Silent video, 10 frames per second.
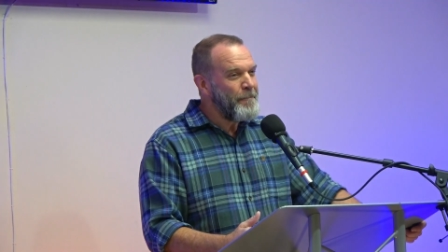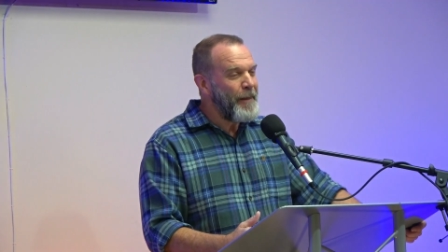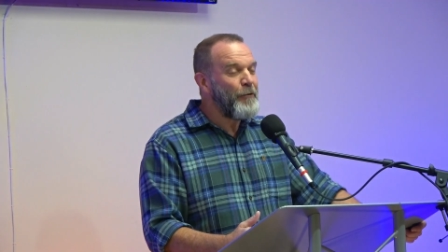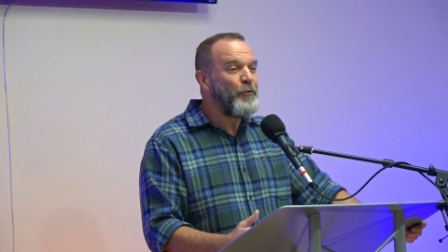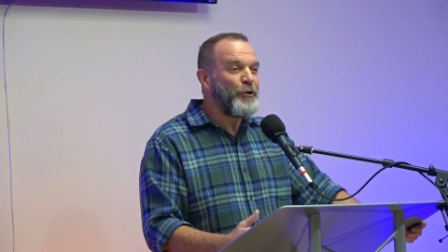
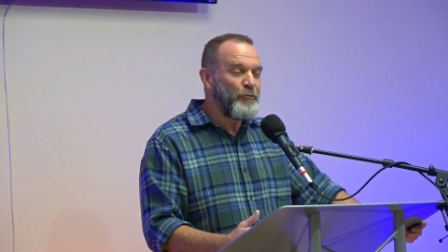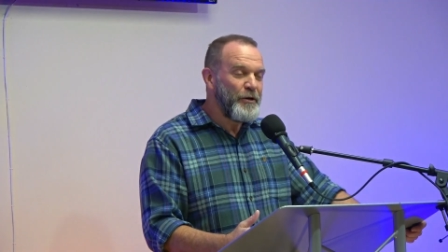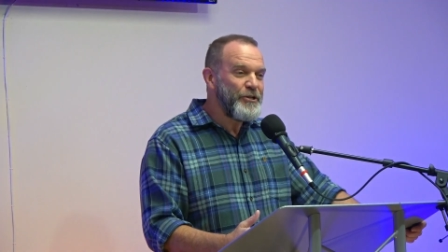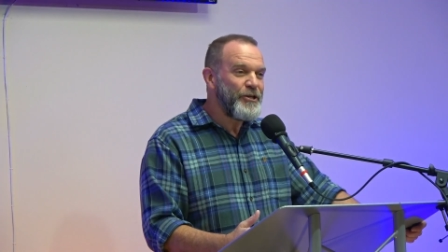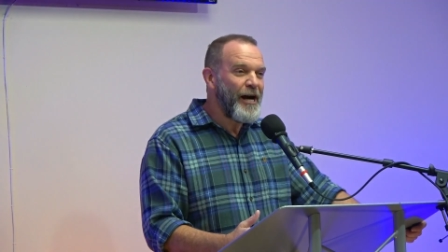They want to
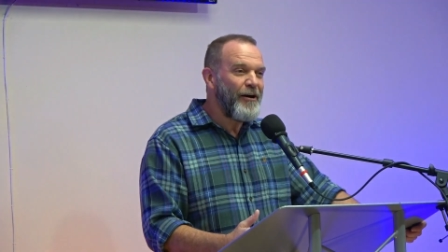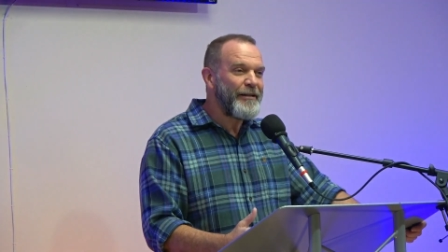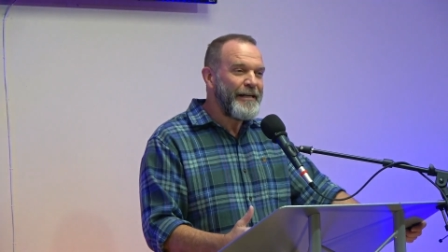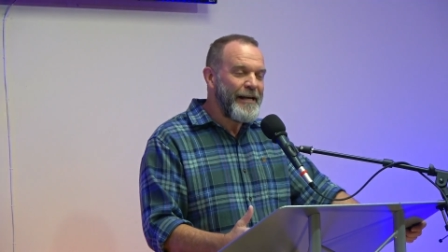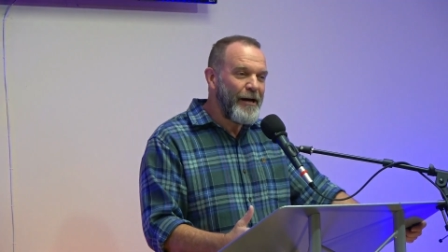reach
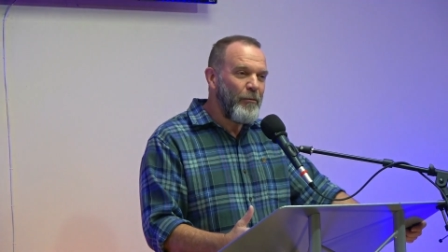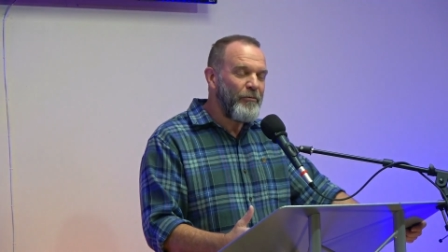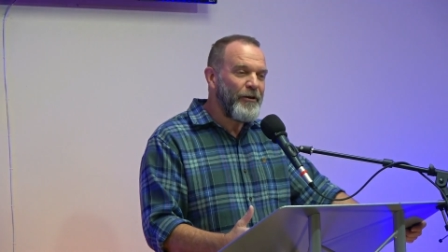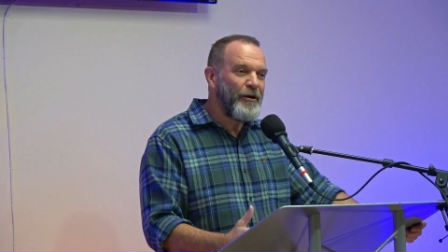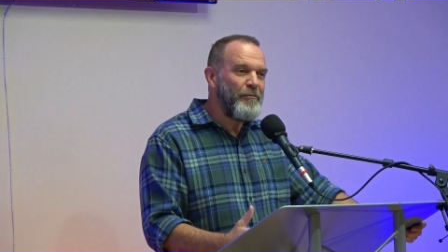out and
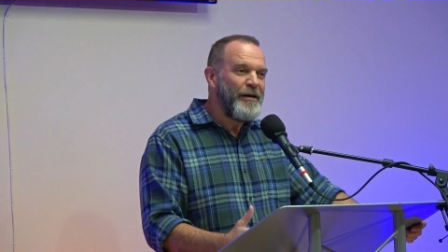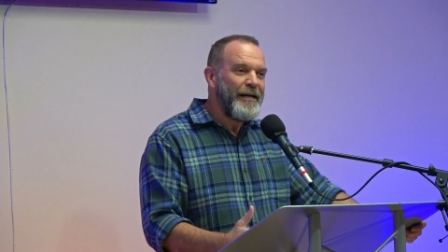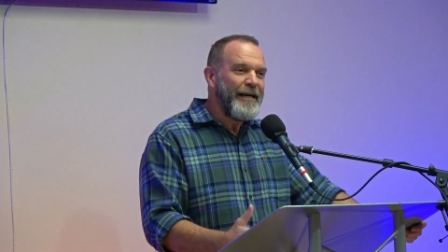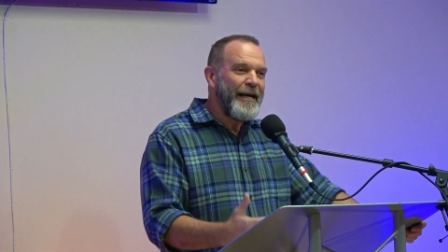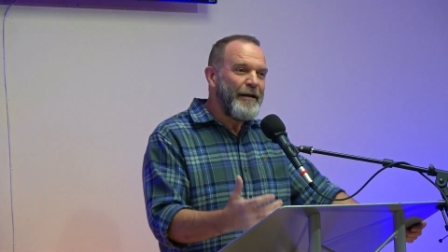help them
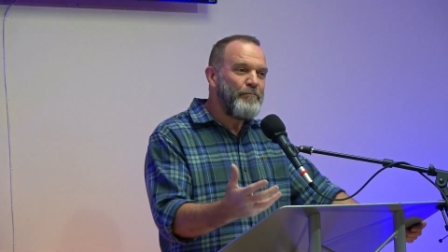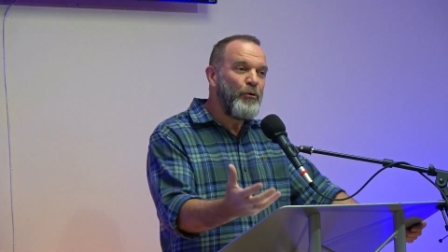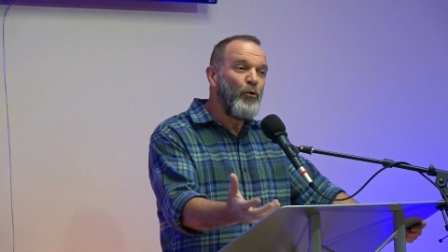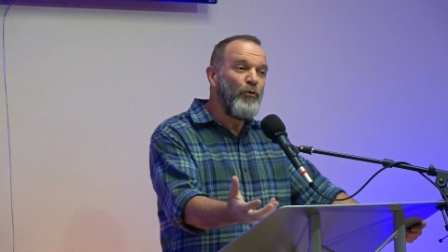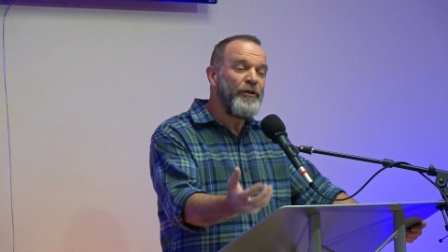and
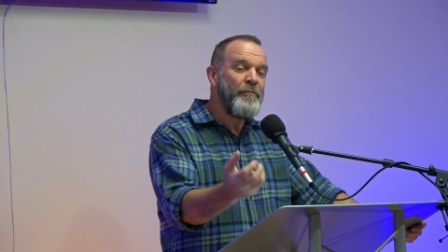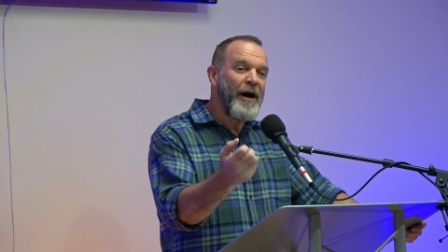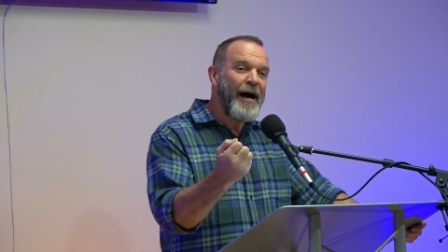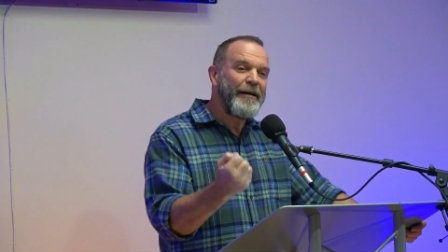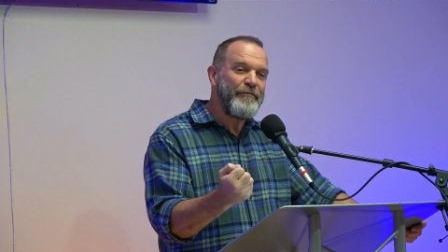pull them
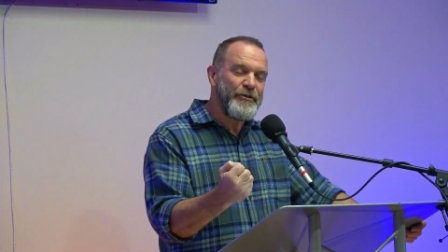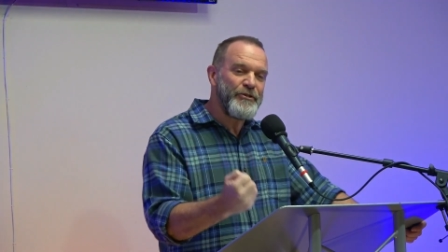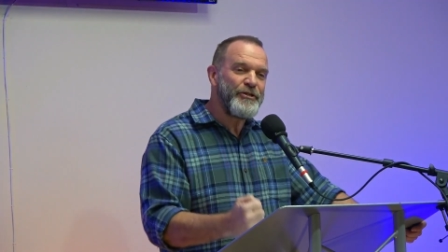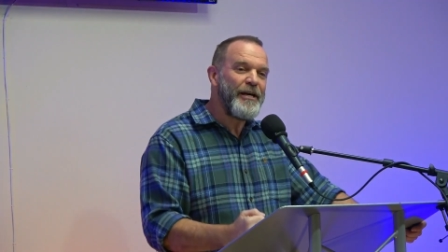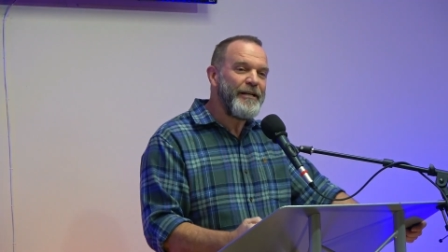out of the
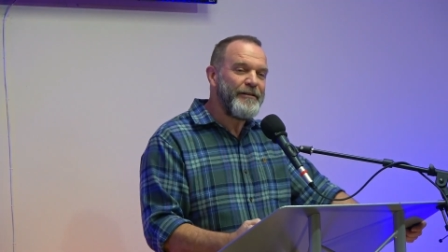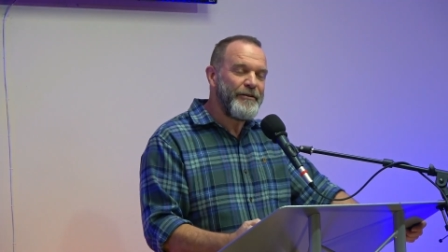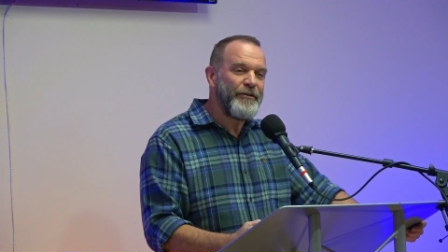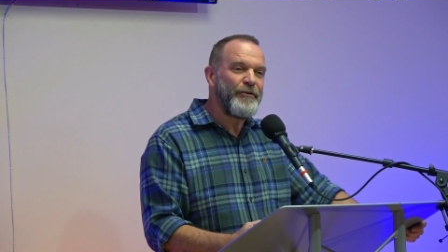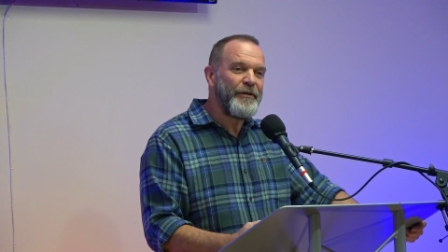state
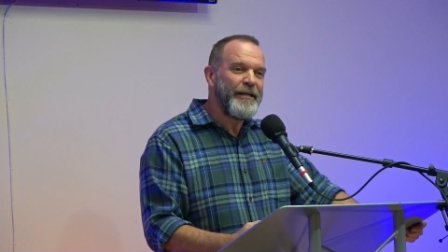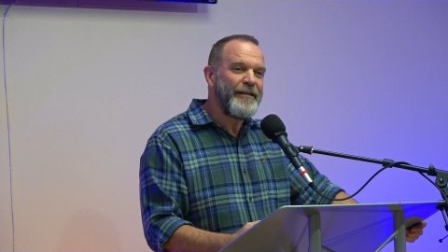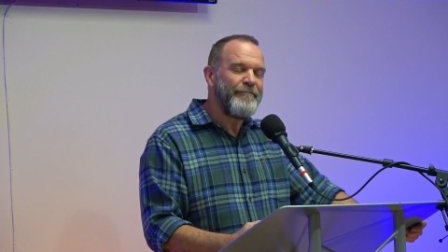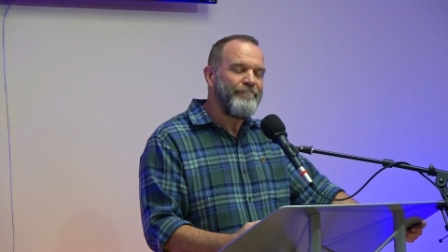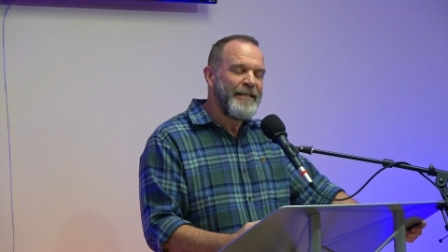that they're
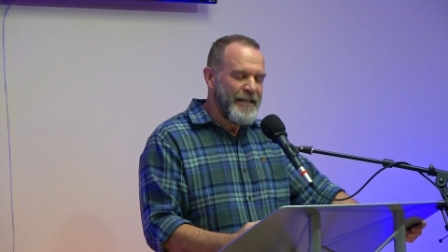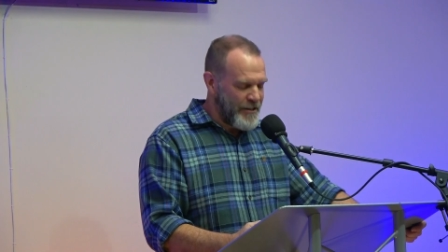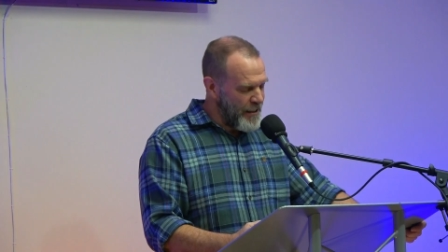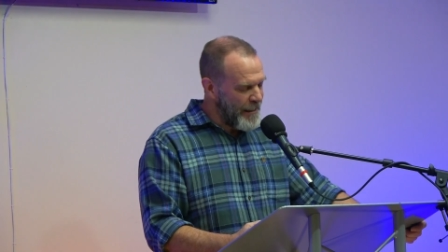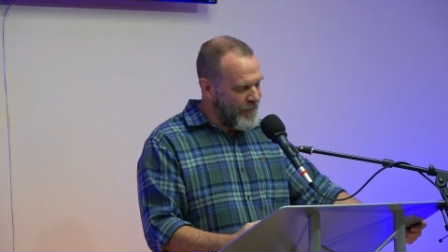in.
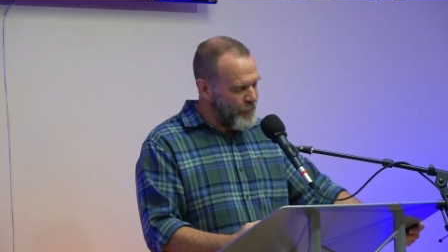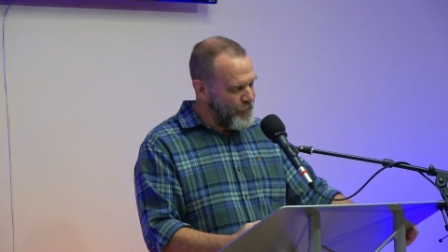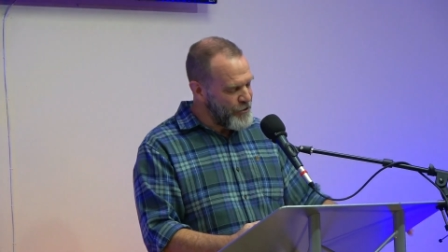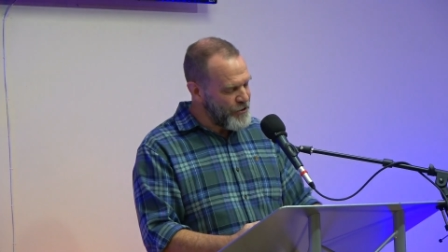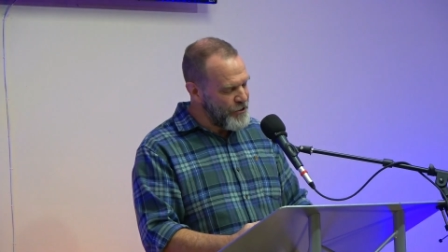It's like I've
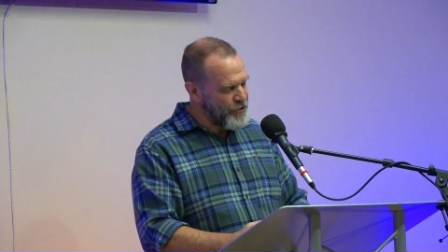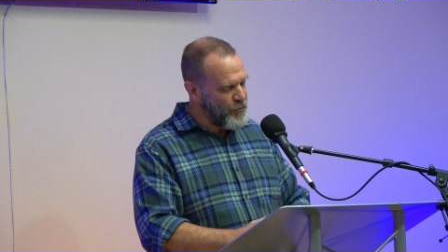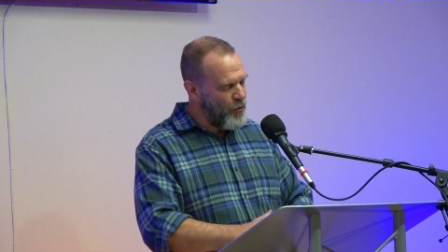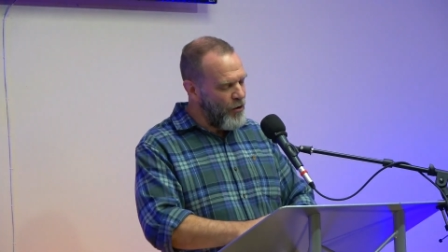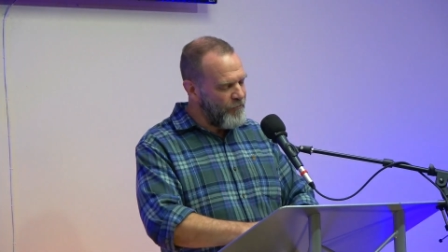heard it said
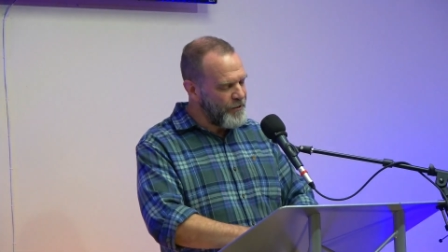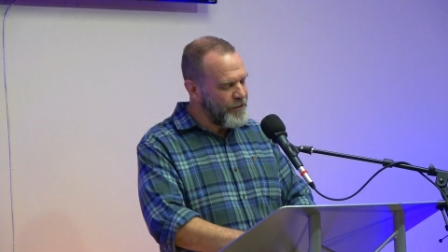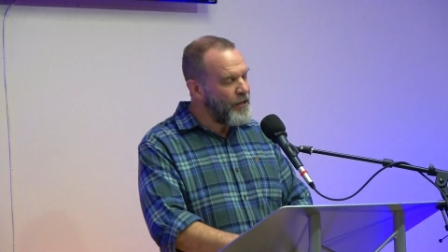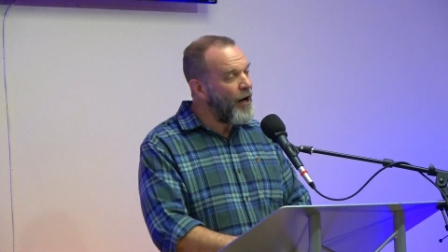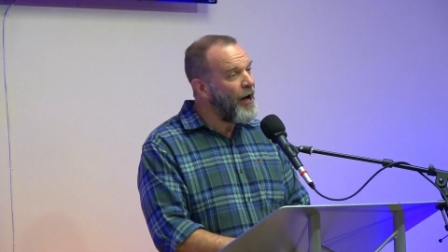so
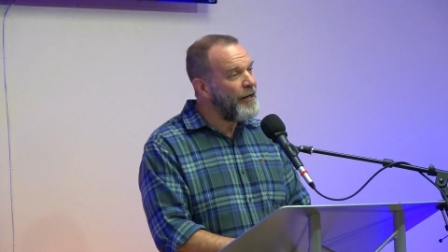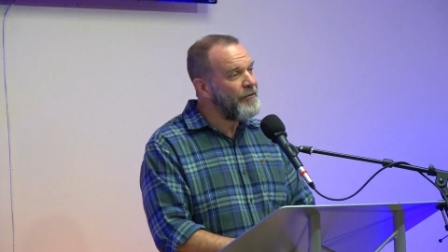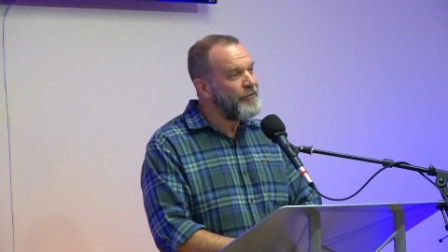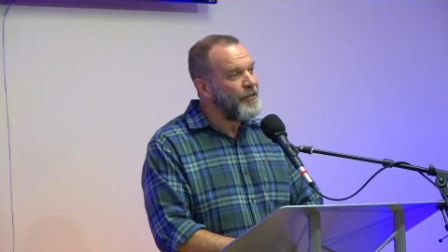often God